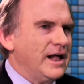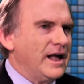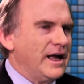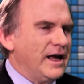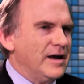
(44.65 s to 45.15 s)

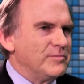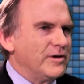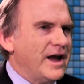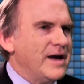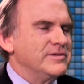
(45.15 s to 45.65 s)
uh,
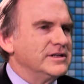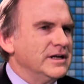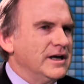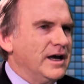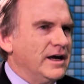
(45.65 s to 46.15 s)
perhaps
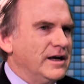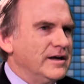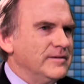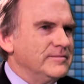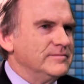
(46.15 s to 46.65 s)

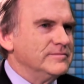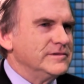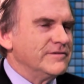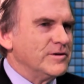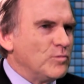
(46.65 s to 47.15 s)
um,
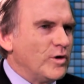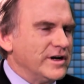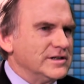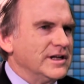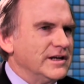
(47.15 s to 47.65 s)
different
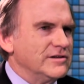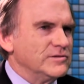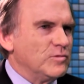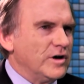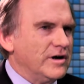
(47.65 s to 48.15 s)
mortgage lenders
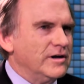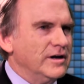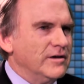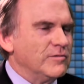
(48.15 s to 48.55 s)
were,